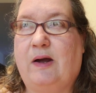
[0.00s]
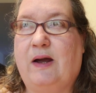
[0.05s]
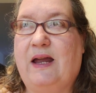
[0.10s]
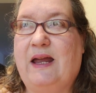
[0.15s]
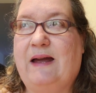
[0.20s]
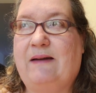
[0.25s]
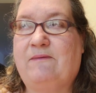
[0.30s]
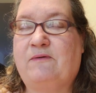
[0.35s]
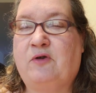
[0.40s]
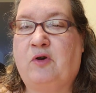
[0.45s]
I
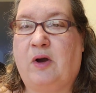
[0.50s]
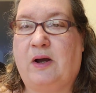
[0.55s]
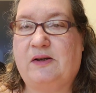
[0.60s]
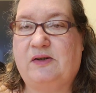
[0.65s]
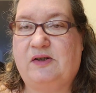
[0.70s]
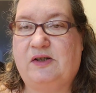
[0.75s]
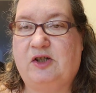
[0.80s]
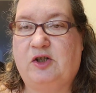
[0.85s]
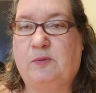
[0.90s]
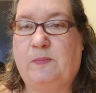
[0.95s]
have
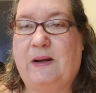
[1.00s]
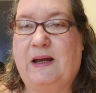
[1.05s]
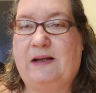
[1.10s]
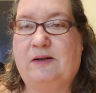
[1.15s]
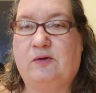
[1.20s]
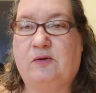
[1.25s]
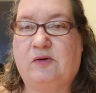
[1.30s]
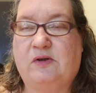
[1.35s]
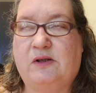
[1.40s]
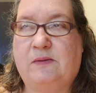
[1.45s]
cross-stitch
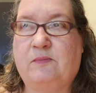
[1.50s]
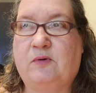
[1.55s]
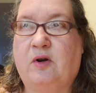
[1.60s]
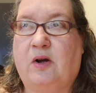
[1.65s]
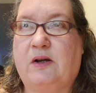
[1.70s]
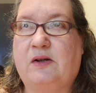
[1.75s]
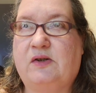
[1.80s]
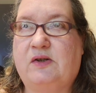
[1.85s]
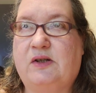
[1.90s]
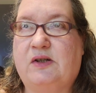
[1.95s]
patterns, some
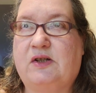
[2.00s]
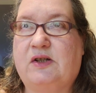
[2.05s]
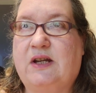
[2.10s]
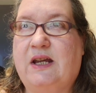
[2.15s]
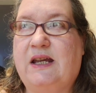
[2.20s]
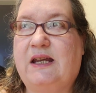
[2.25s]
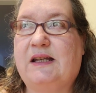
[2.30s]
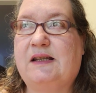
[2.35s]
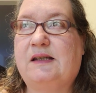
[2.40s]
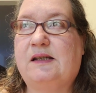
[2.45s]
cross-stitch
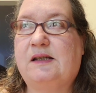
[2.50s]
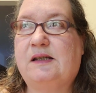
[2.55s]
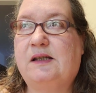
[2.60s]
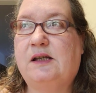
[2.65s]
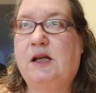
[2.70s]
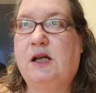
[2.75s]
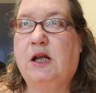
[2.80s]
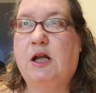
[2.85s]
kits.